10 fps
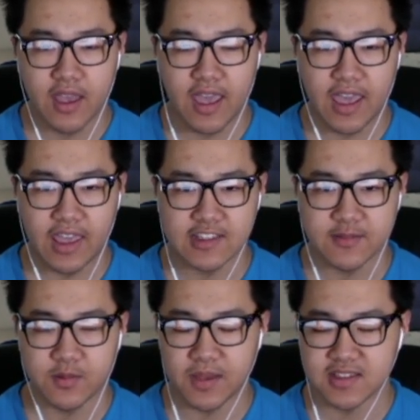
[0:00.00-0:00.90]
a
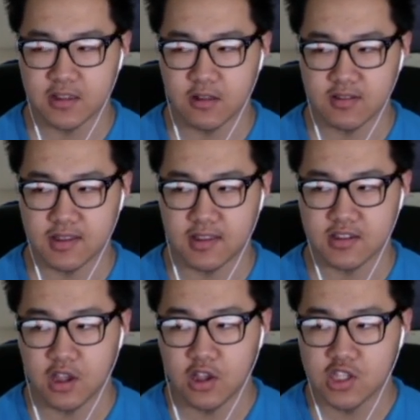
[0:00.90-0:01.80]
subnet mask that looks like
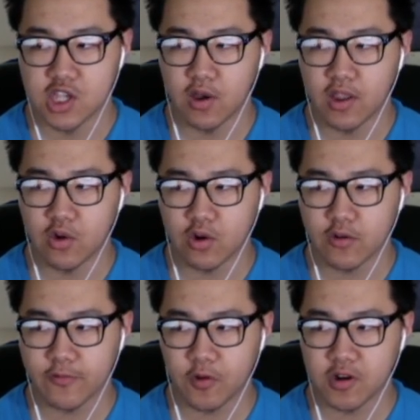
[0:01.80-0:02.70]
this. So in
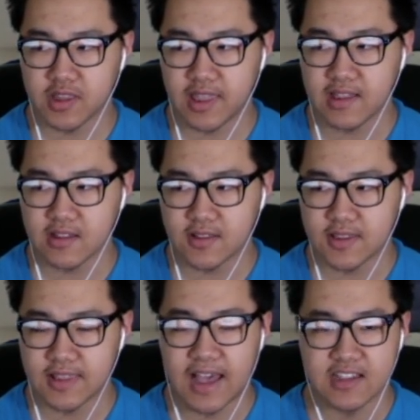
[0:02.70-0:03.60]
order for
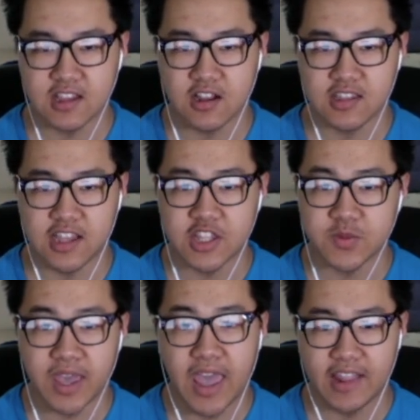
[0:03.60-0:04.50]
this last octet to
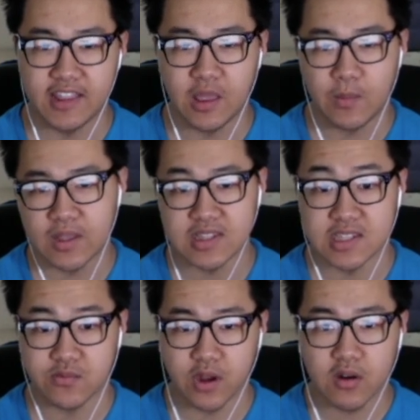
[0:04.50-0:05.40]
be anything but
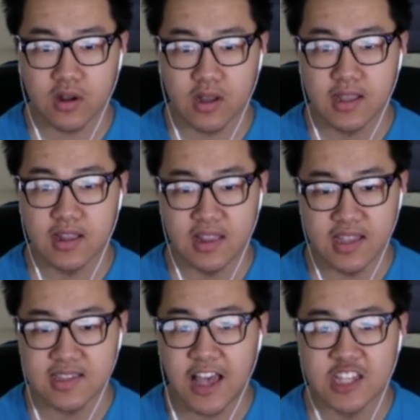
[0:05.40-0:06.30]
0,
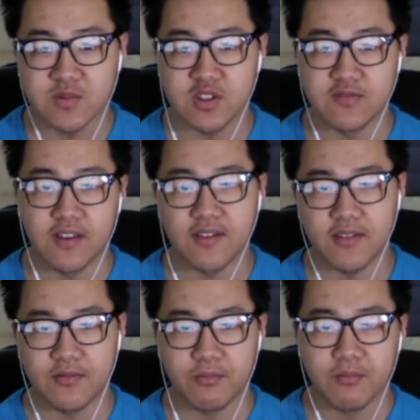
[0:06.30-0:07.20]
this has to be
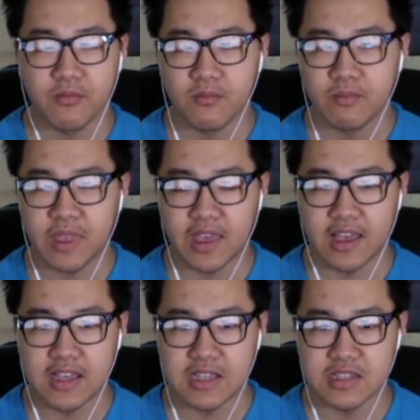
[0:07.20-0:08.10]
255.
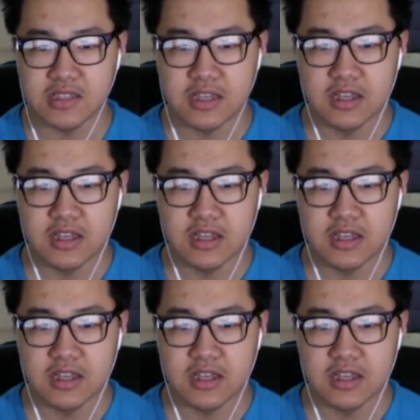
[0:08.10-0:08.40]
Because,